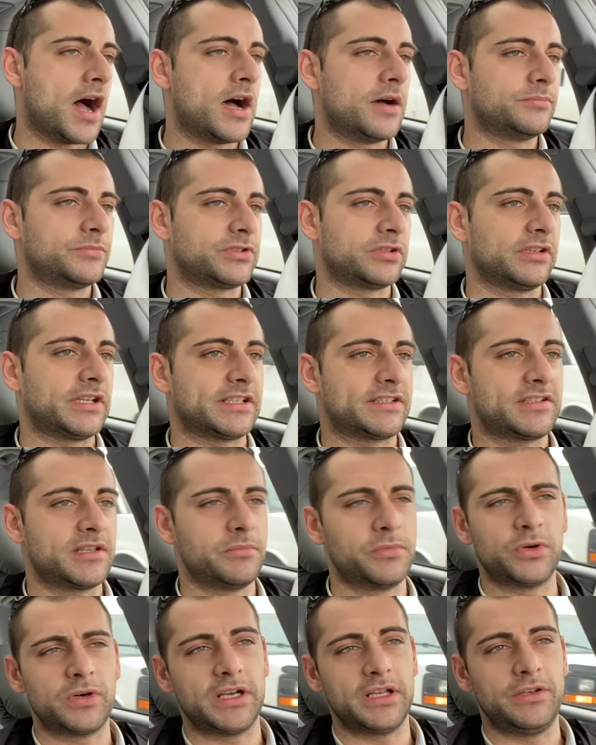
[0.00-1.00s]
So that's
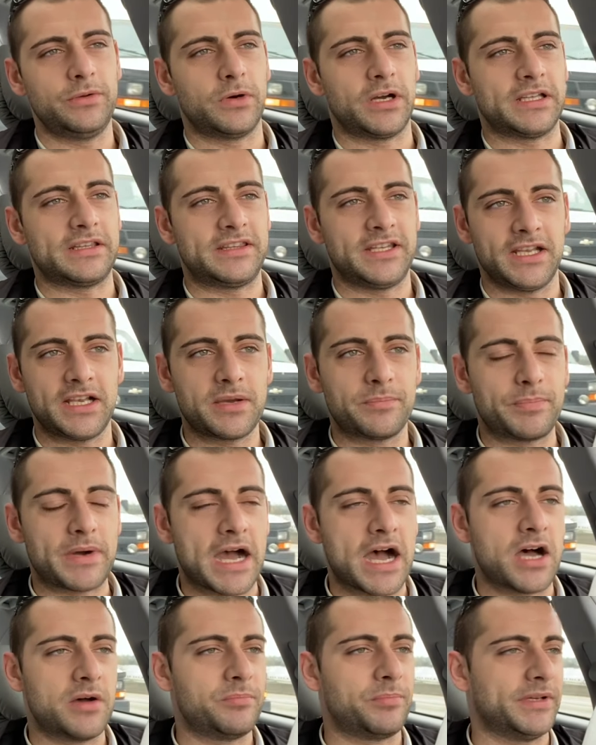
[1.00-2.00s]
number one you want to think
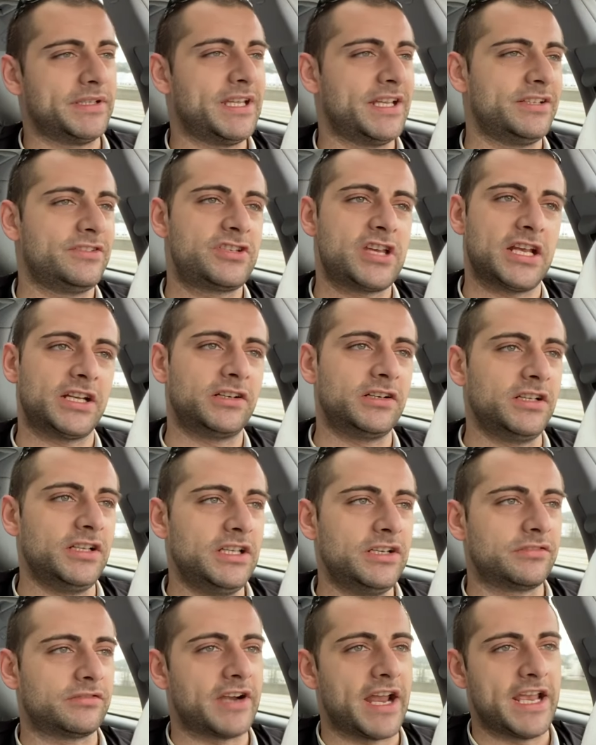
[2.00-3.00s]
about. But it
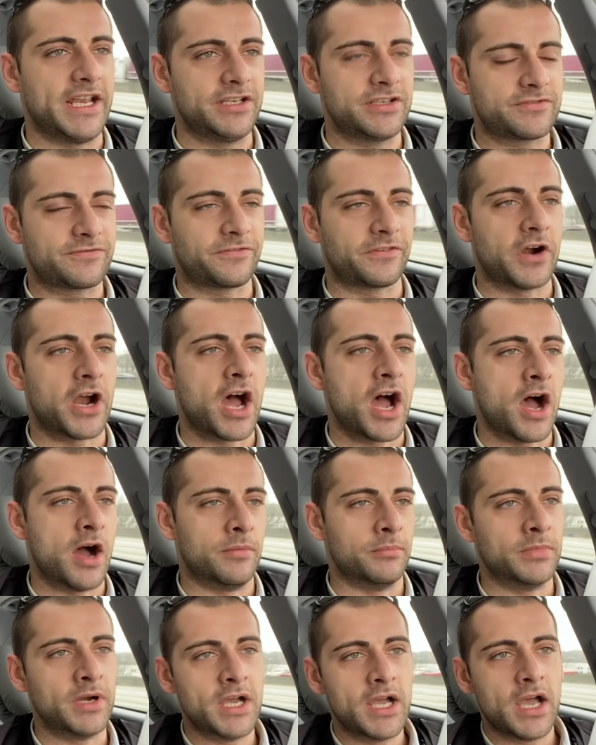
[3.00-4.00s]
generally range
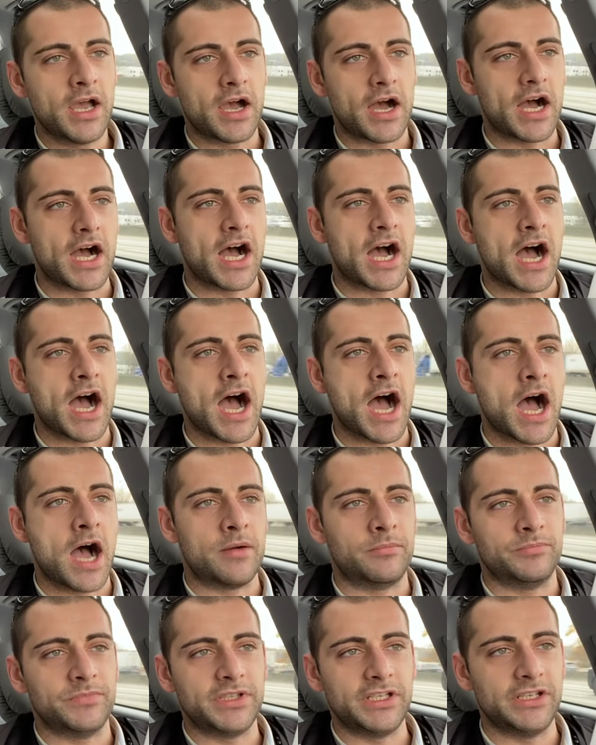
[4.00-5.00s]
from,
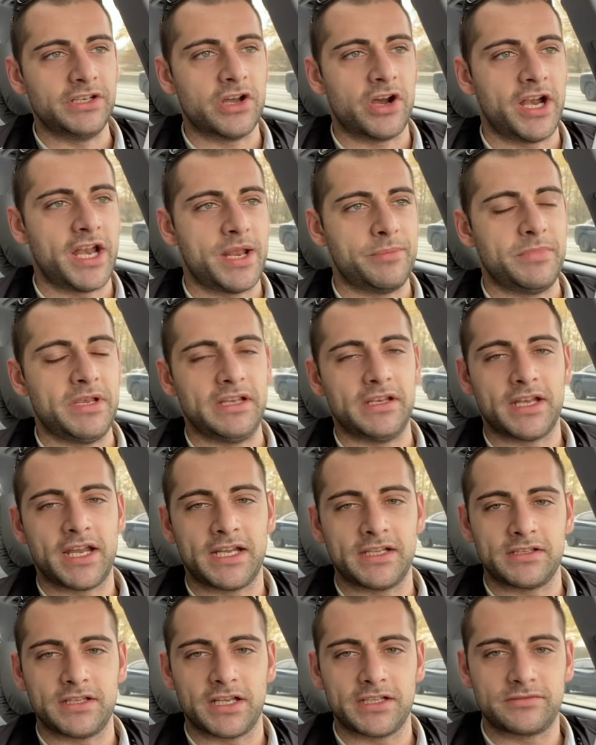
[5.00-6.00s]
you know what I mean,
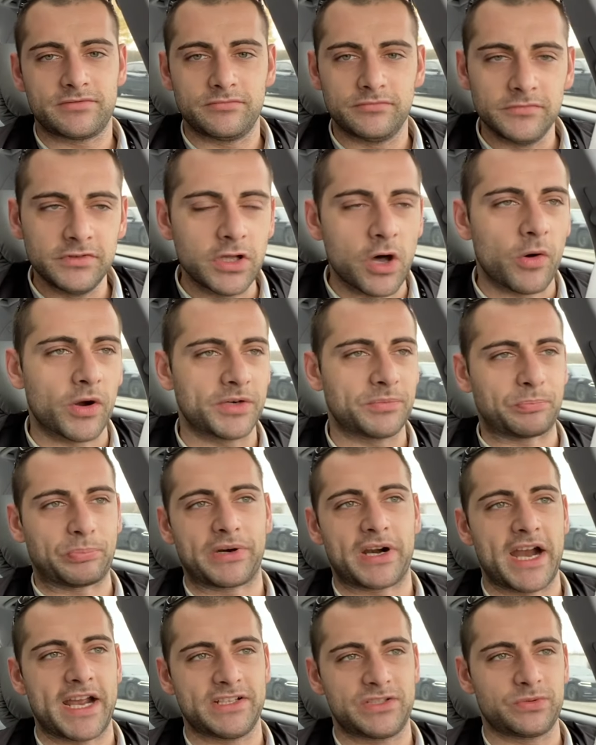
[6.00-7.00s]
a lower
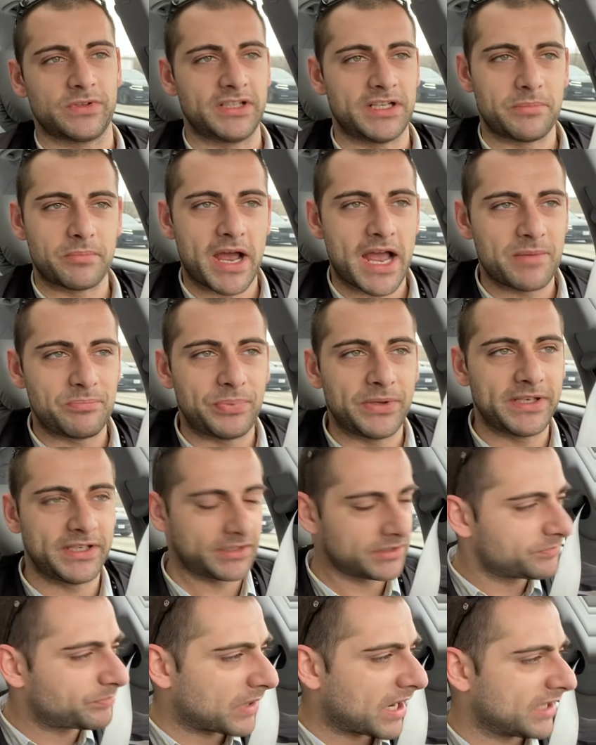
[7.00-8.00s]
price one, in my
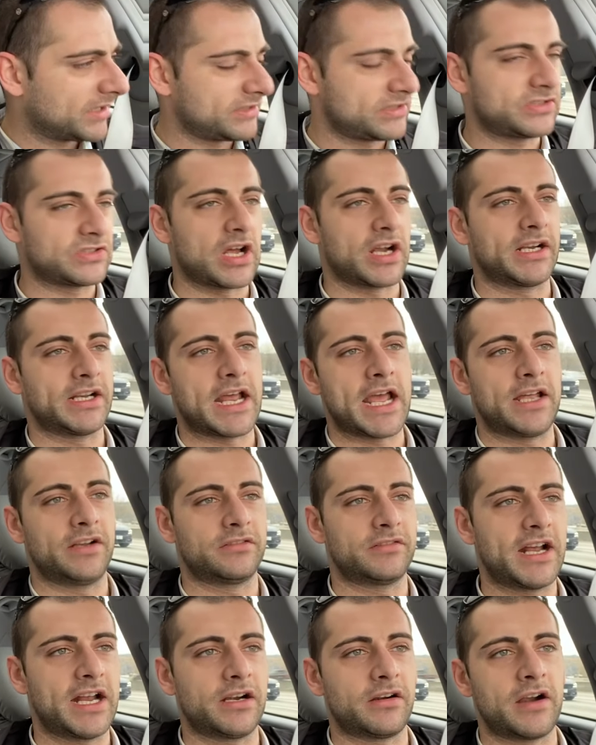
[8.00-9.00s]
opinion, probably start at
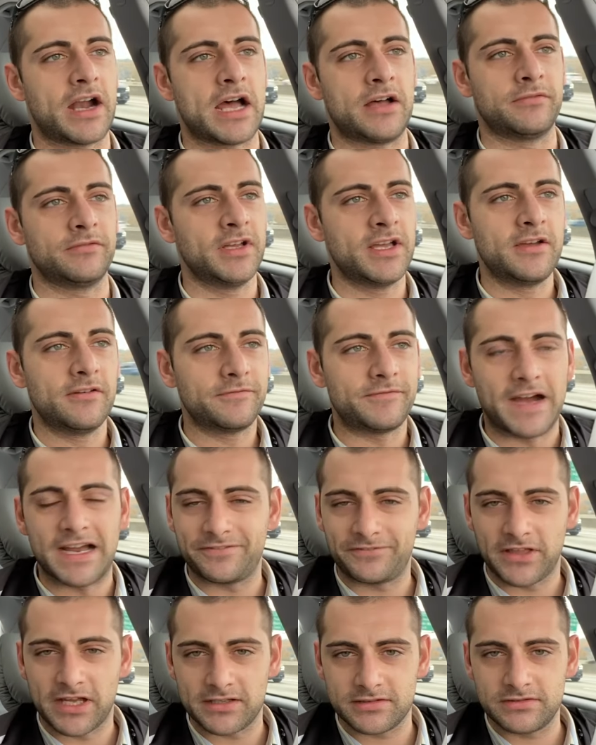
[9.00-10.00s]
right around
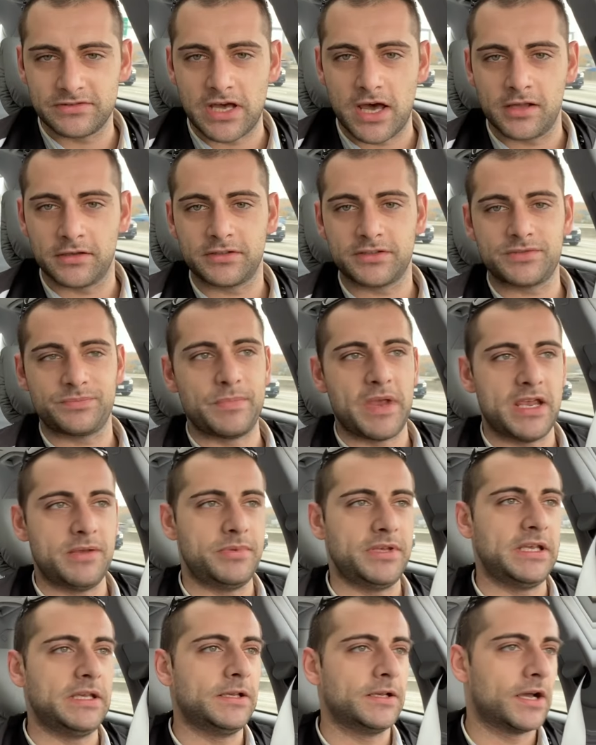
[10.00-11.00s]
$5,000 maybe